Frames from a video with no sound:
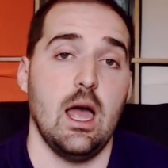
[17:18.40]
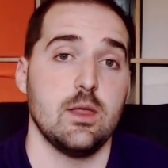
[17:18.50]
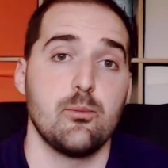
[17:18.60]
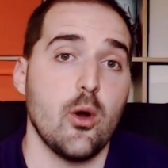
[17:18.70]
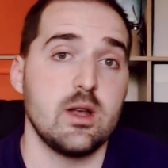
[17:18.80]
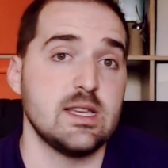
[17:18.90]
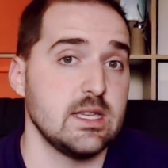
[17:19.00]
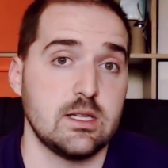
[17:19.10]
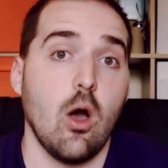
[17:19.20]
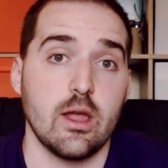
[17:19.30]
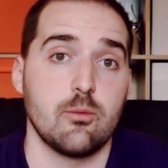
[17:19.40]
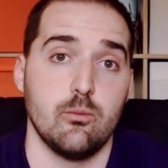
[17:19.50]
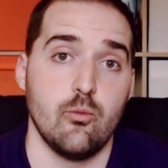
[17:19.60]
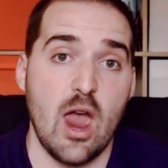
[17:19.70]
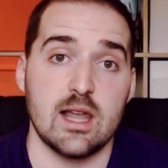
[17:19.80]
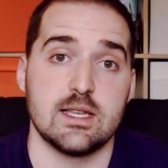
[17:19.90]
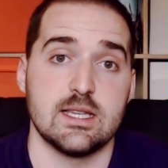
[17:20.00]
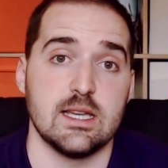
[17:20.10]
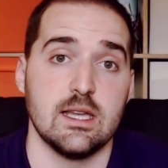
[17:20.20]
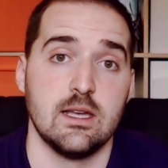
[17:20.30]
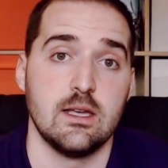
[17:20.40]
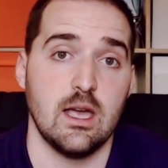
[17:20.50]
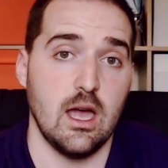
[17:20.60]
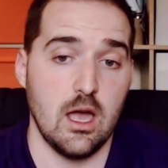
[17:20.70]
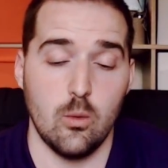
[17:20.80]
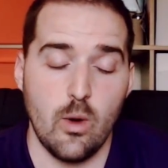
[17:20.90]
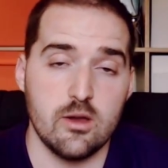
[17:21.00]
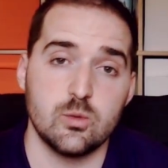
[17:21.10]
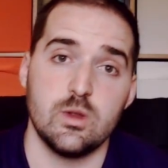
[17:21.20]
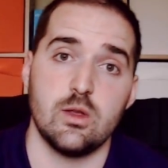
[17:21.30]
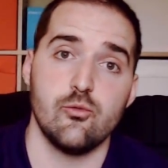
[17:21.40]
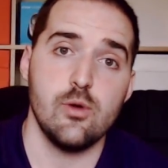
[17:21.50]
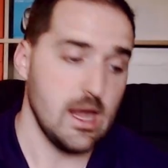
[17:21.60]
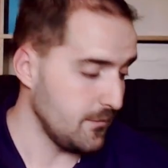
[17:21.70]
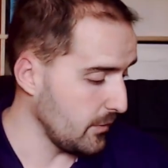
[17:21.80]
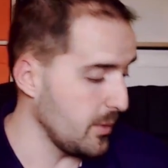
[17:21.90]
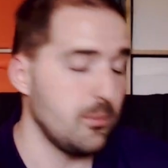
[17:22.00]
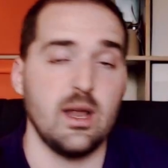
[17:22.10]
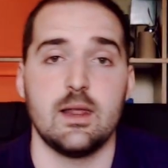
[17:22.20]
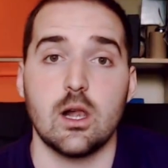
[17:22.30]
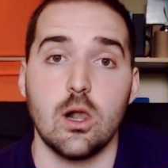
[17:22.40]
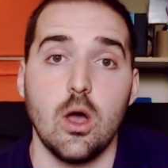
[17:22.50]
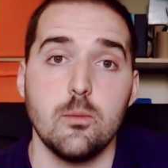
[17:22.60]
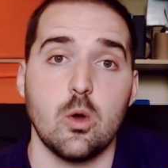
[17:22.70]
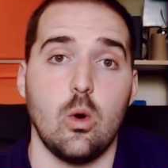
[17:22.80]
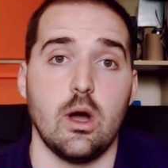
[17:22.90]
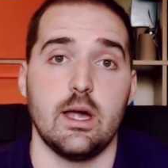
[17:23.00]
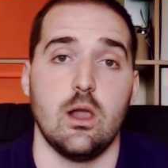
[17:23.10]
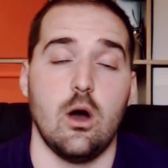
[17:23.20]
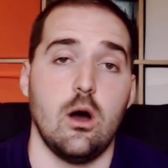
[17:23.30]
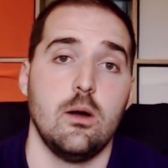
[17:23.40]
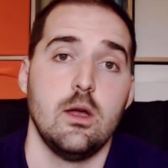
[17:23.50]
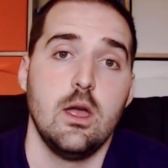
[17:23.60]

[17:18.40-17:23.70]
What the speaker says: The brightness is like reality. Whereas with the Rift, I've been playing the Climb quite a lot.